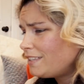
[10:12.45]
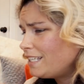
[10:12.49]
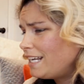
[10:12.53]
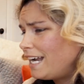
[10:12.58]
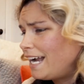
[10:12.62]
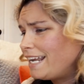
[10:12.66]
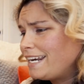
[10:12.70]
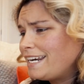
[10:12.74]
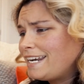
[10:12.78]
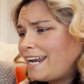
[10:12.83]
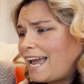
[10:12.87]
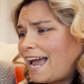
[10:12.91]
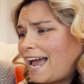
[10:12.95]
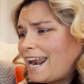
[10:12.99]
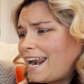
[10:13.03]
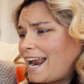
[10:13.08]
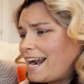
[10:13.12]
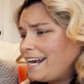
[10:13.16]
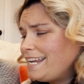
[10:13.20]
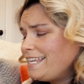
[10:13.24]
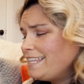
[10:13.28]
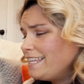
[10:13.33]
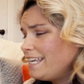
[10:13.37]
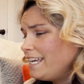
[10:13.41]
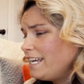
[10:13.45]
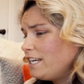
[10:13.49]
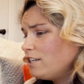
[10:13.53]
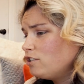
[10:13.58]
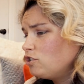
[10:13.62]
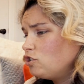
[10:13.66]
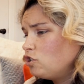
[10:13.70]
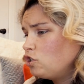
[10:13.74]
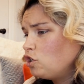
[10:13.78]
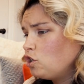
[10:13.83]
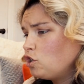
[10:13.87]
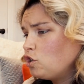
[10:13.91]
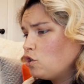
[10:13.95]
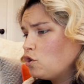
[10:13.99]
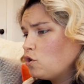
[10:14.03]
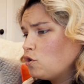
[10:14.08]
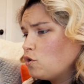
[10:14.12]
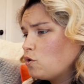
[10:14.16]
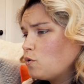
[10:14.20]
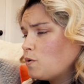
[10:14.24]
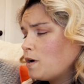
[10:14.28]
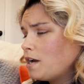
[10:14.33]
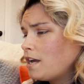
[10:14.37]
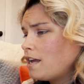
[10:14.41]
I didn't add anything
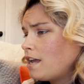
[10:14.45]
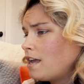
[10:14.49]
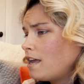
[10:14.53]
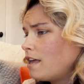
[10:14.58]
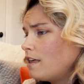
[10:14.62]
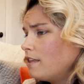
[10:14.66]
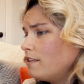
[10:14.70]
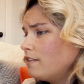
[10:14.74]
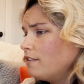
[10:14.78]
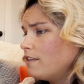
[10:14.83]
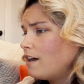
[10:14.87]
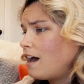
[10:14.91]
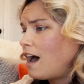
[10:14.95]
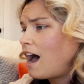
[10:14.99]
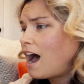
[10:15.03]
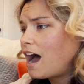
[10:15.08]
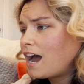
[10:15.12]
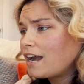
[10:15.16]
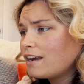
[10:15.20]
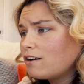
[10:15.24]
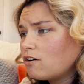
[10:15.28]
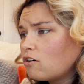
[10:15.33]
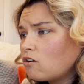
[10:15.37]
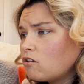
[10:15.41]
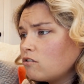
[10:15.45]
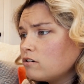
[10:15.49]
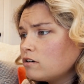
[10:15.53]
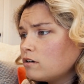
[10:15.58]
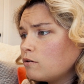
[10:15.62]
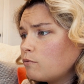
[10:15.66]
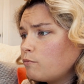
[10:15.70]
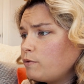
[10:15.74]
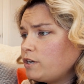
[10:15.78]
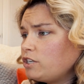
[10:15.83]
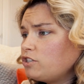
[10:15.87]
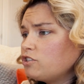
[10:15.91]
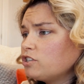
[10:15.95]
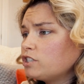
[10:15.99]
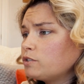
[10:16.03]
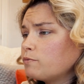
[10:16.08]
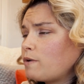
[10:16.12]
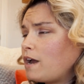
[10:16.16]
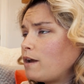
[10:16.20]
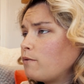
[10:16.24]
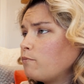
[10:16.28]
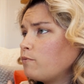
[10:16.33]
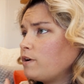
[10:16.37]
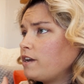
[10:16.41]
to the aisle. We just
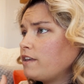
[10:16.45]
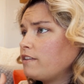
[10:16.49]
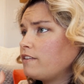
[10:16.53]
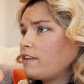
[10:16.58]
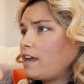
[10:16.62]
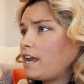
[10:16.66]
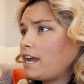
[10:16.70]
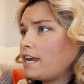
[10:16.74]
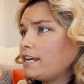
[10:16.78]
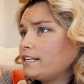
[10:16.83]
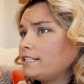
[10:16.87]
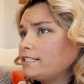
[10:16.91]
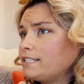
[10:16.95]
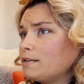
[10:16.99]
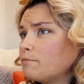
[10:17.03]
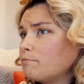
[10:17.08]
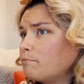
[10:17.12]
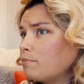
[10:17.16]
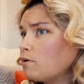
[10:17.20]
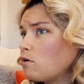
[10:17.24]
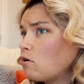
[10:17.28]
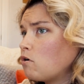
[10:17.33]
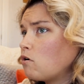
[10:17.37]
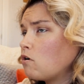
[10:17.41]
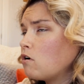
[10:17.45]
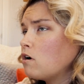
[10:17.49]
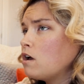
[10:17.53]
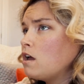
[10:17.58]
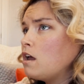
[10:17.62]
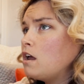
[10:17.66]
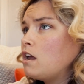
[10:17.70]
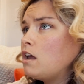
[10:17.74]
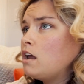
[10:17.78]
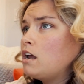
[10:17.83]
went with a simple